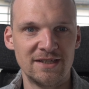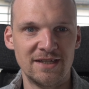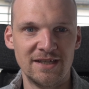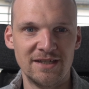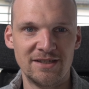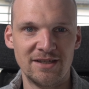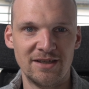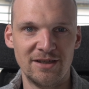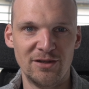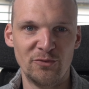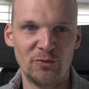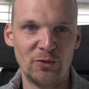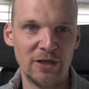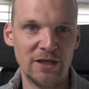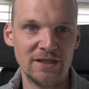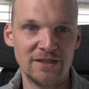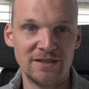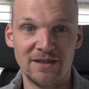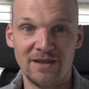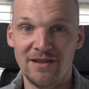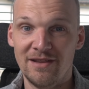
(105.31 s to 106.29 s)
data in
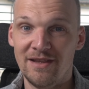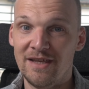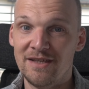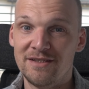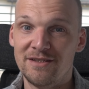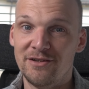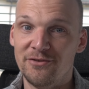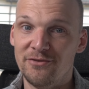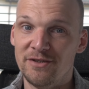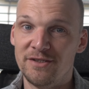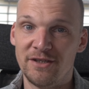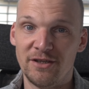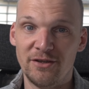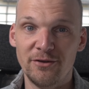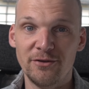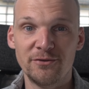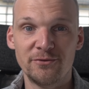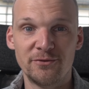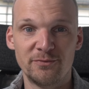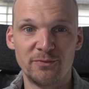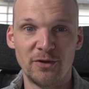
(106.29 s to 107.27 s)
place unless there is a
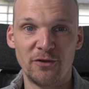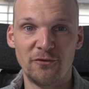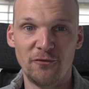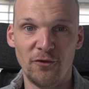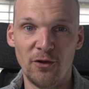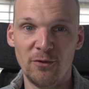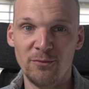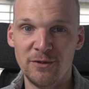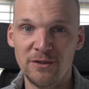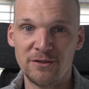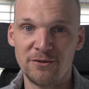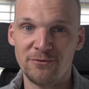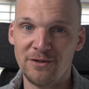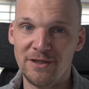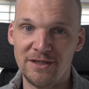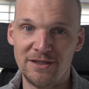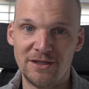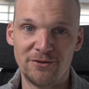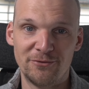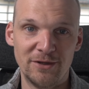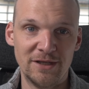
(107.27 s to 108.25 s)
good
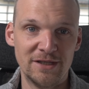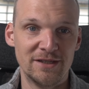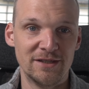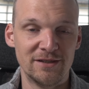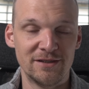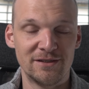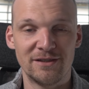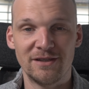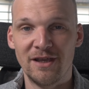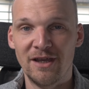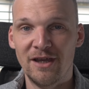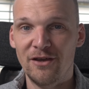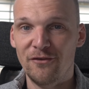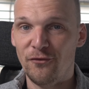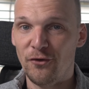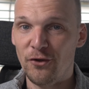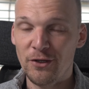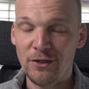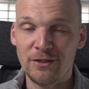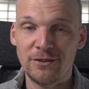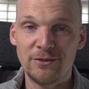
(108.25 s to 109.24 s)
performance-related reasons
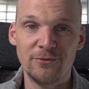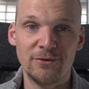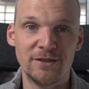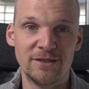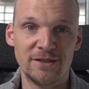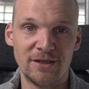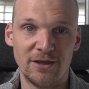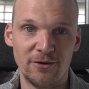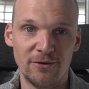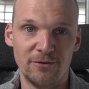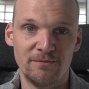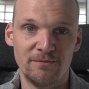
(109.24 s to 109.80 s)
for not doing so.